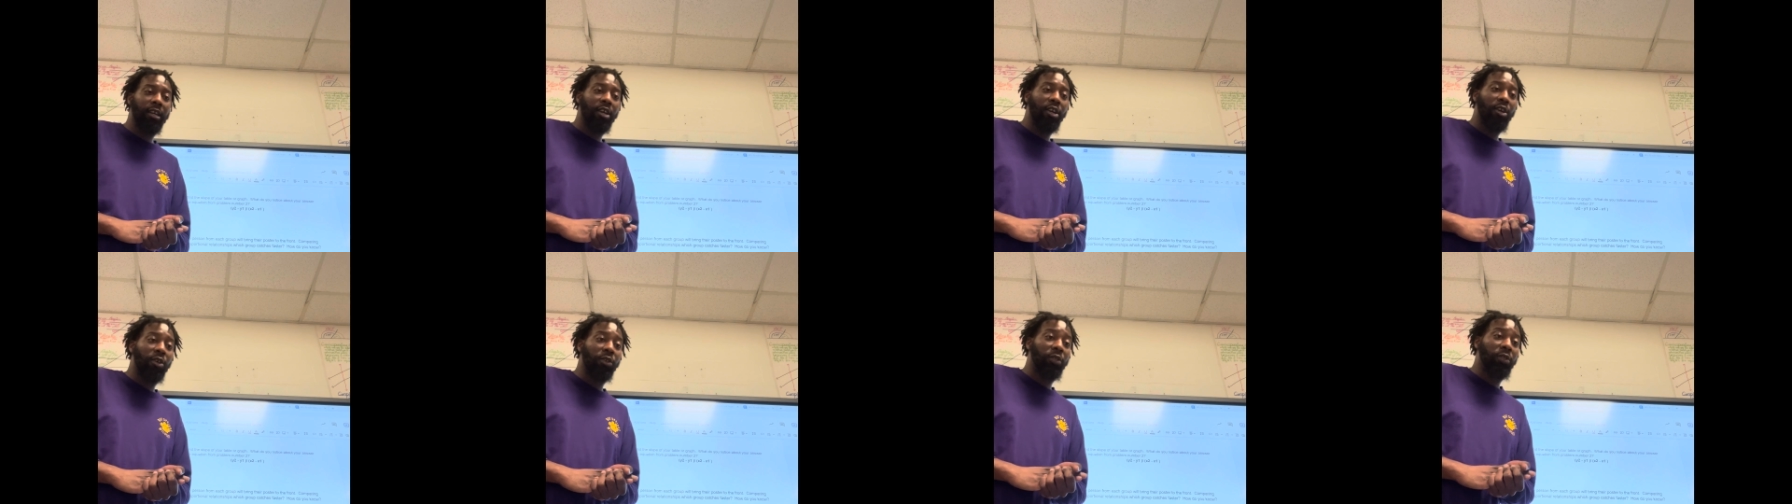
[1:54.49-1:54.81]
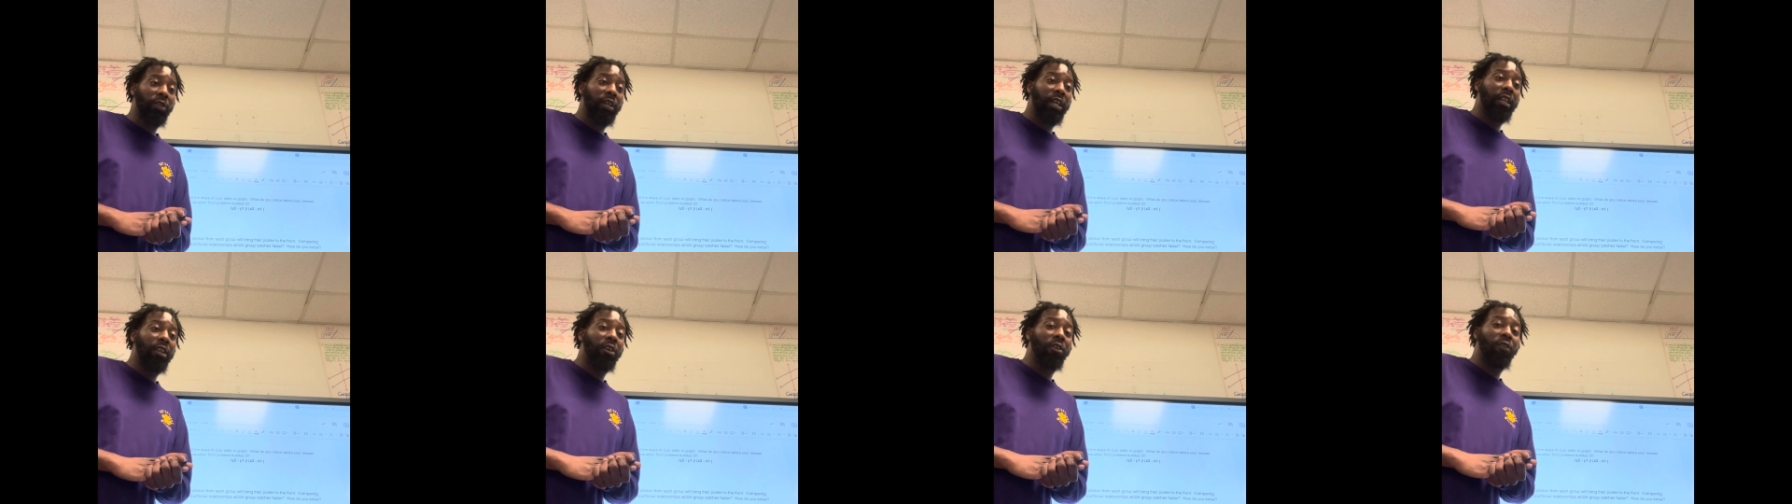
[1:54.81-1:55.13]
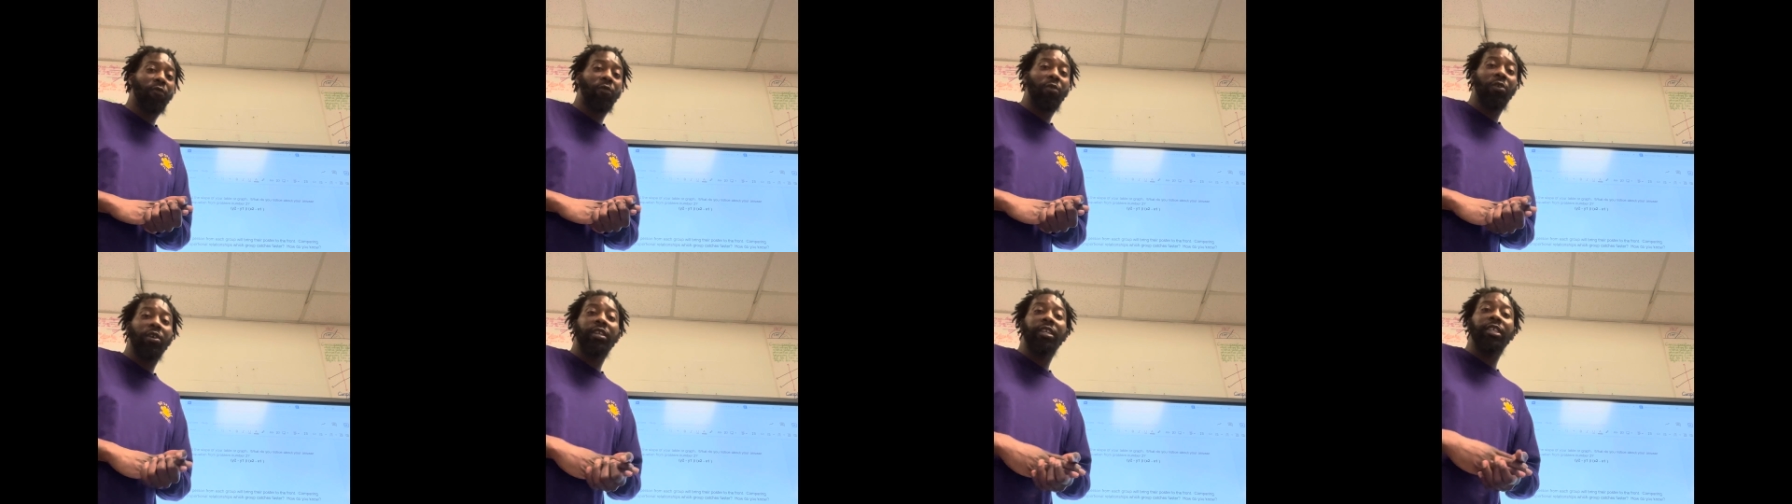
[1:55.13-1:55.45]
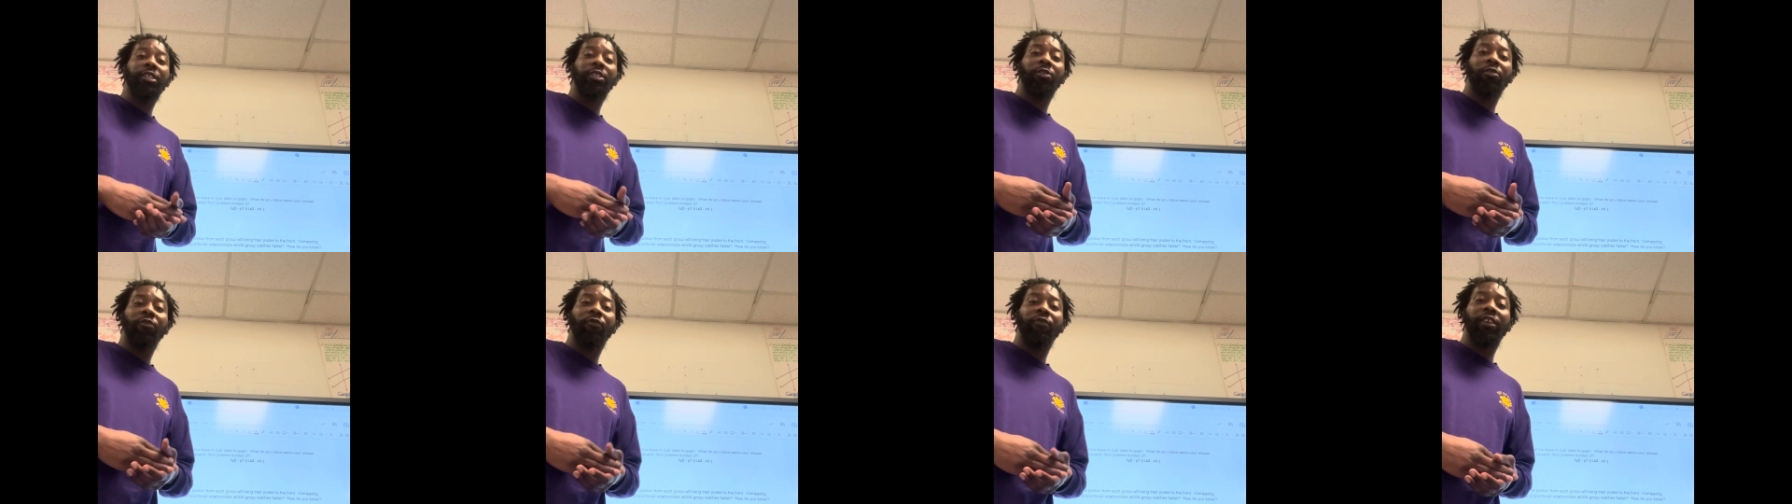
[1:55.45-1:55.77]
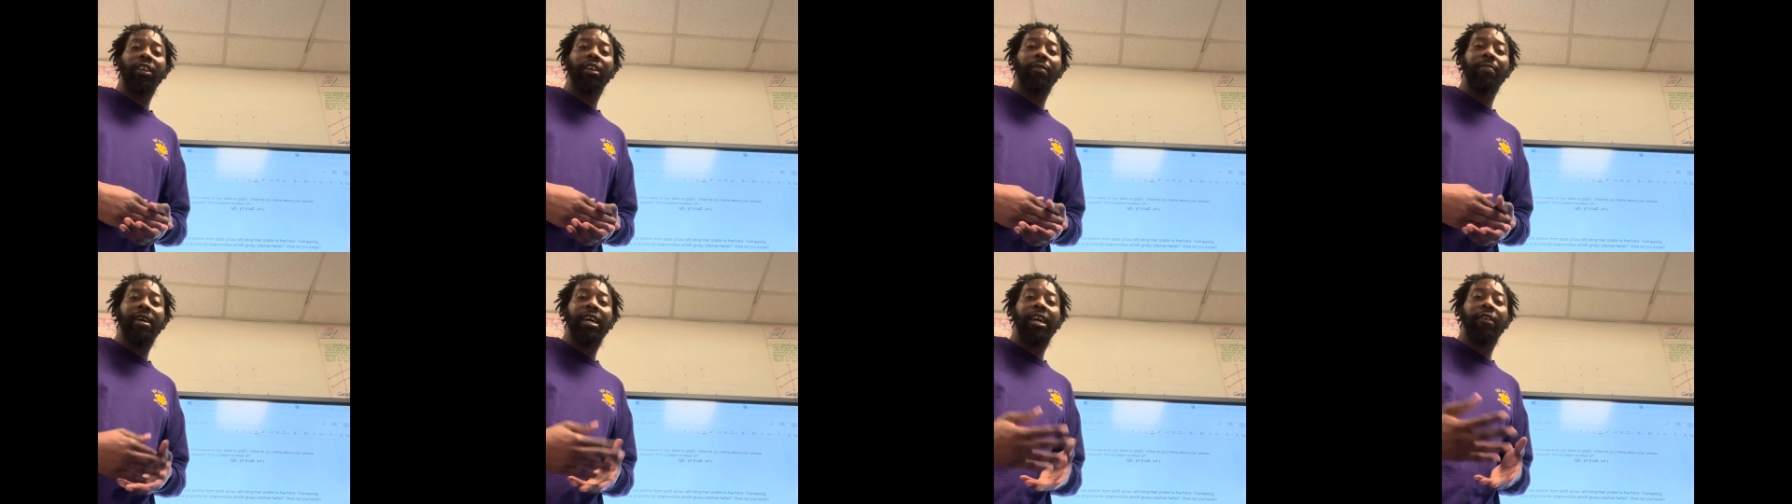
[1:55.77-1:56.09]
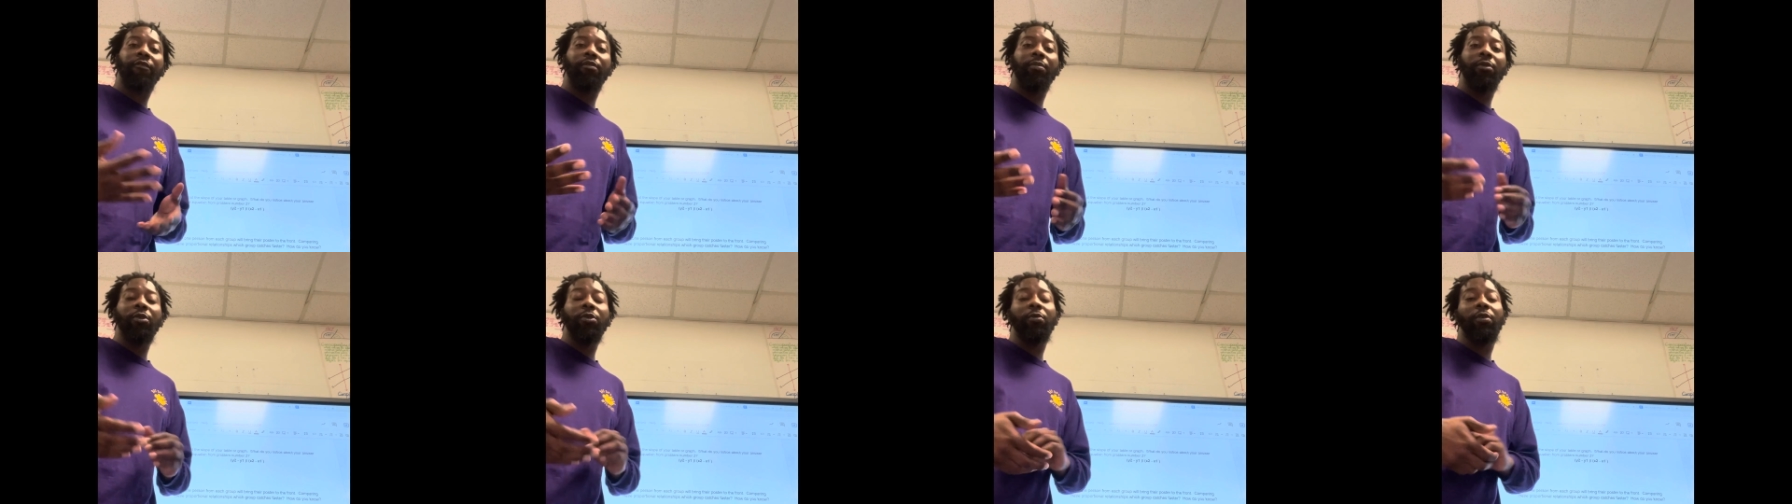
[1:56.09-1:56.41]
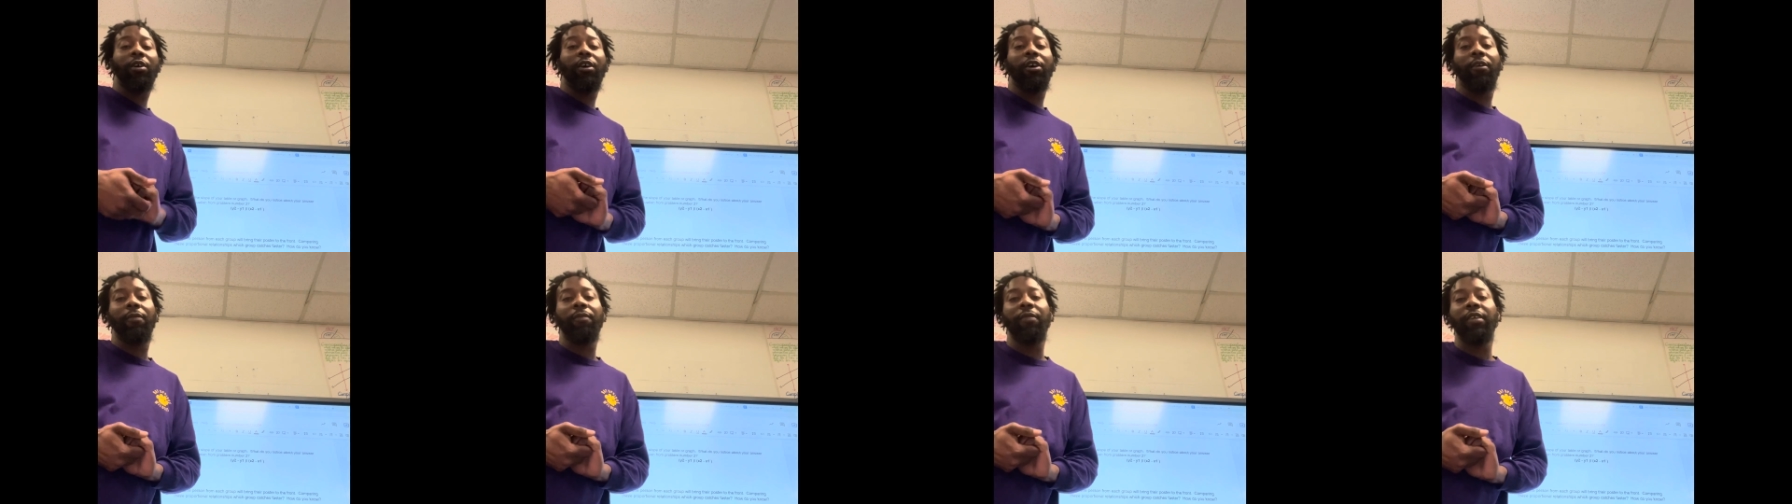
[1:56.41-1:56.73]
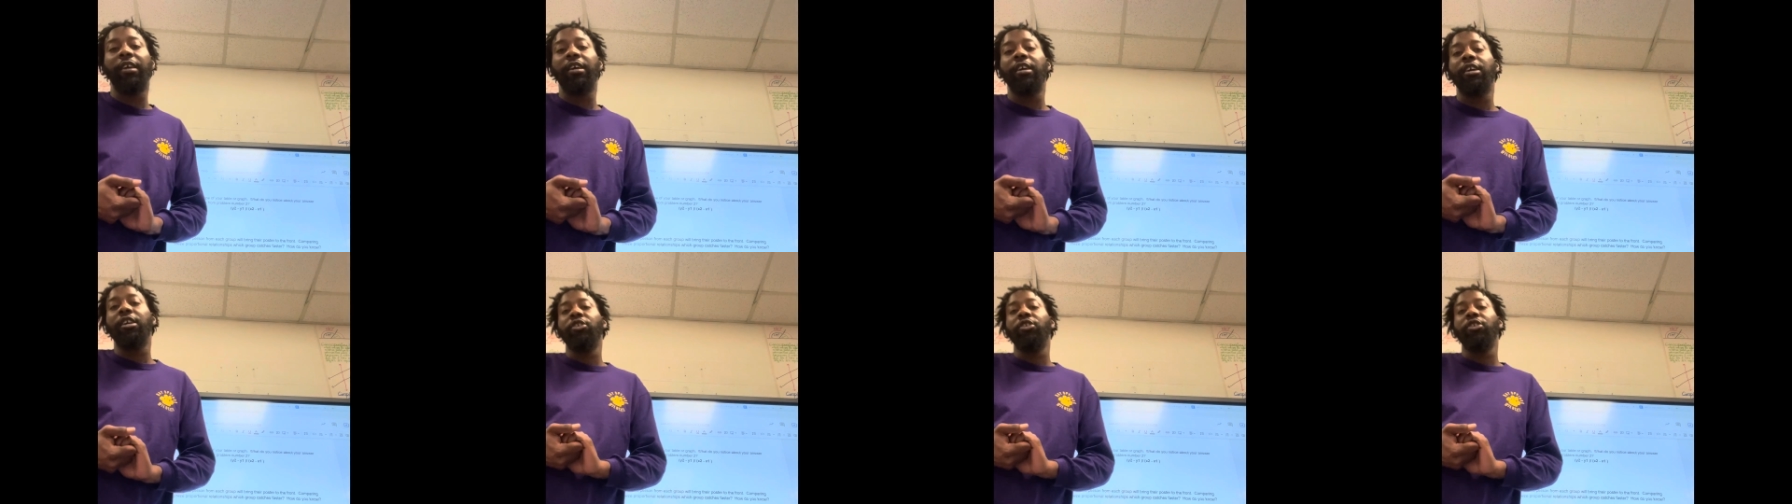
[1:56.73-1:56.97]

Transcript: So I look for additional feedback from you all.